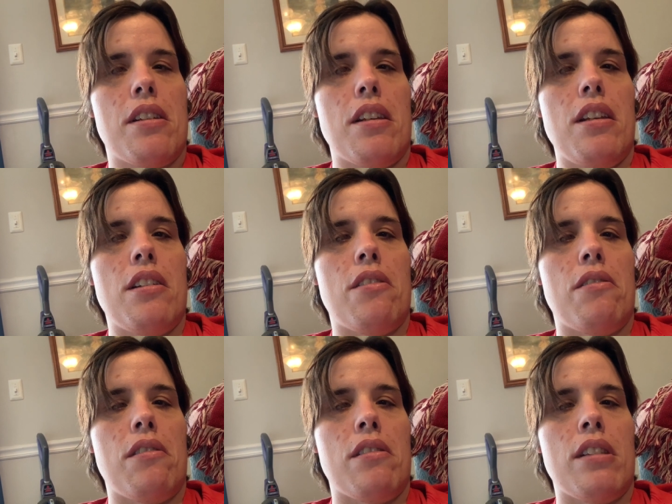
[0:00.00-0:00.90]
you
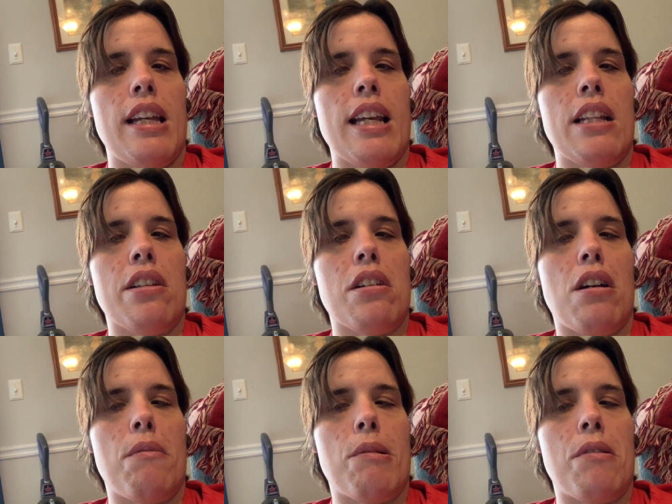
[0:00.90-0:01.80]
know, laying in the
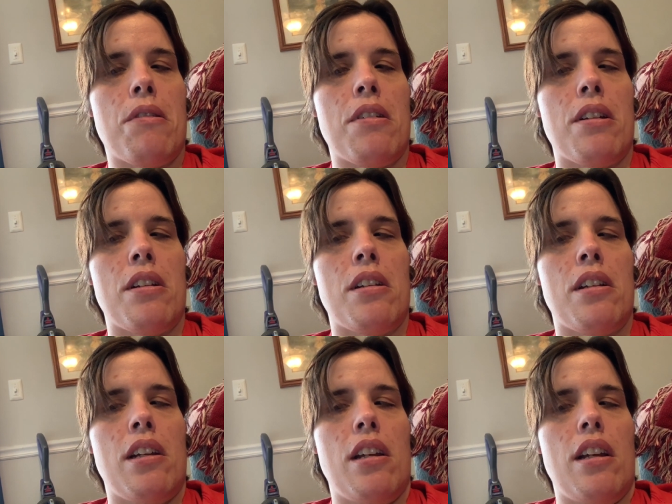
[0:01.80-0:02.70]
cupboard. And
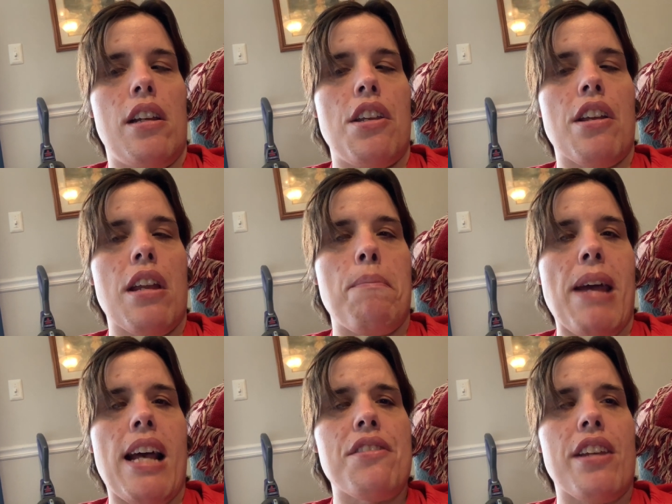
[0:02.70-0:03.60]
you can get a
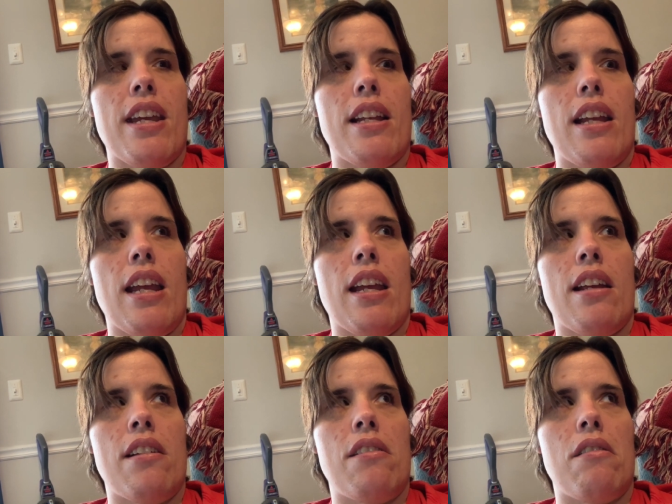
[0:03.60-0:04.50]
basket
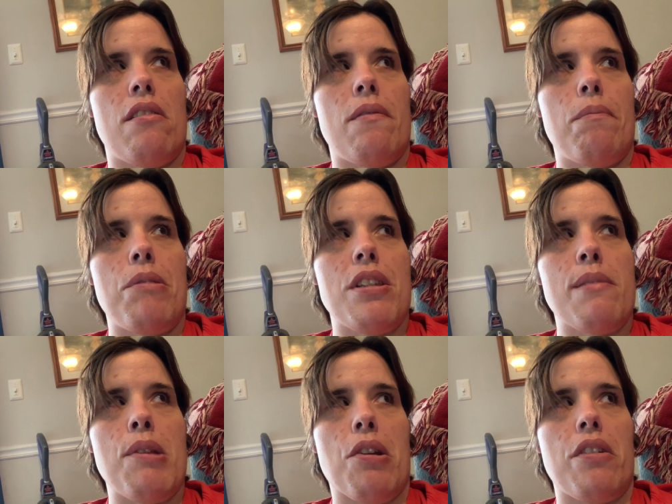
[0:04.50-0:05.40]
and put
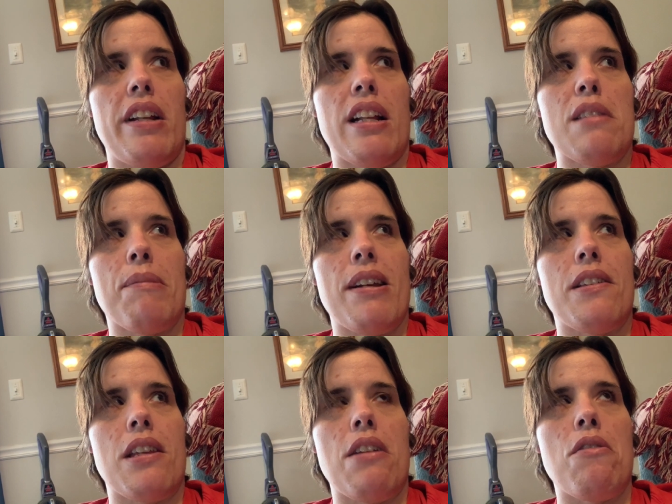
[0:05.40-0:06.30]
some of your cleaning
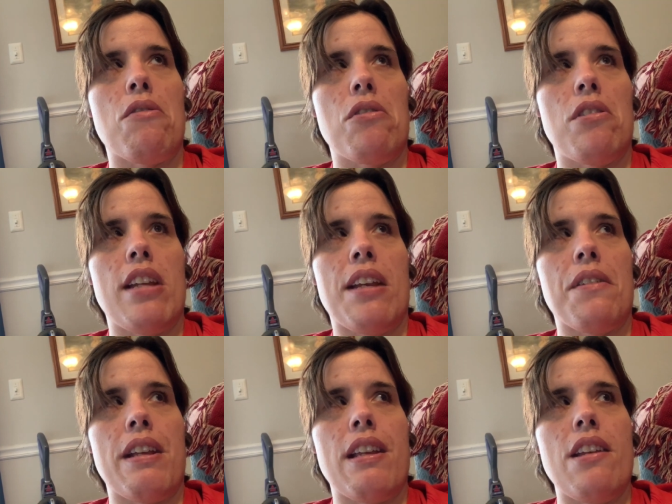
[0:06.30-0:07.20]
supplies that you
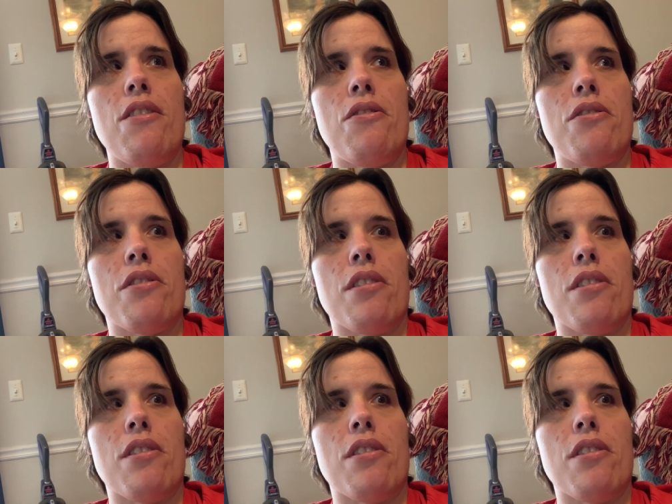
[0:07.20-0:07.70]
daily use